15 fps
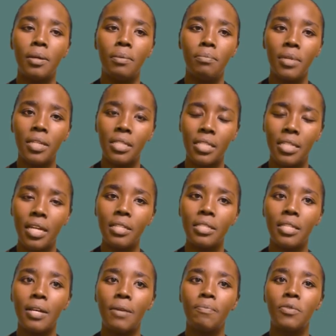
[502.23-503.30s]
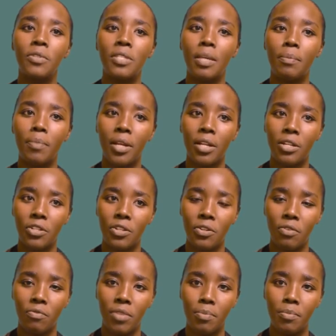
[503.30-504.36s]
mixtures,
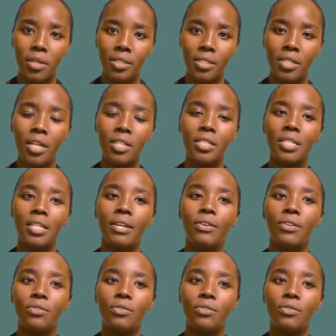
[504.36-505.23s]
separation of the mixtures,